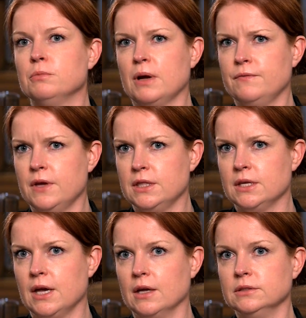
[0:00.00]
my faith
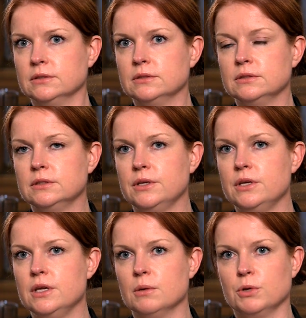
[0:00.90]
again
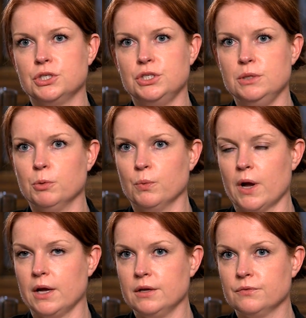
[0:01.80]
in a much deeper
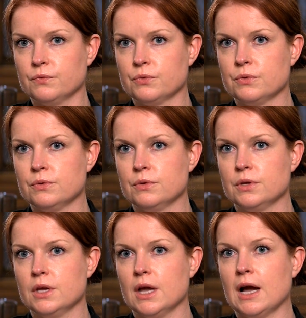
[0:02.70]
way.
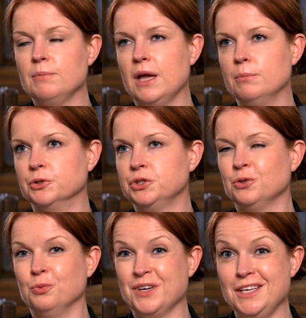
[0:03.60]
I'm able
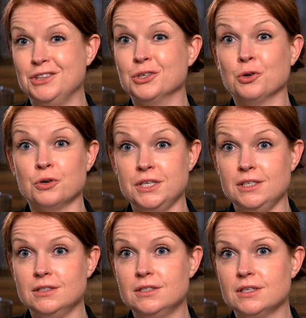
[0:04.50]
to read the
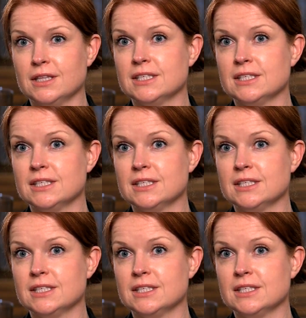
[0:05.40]
creeds and the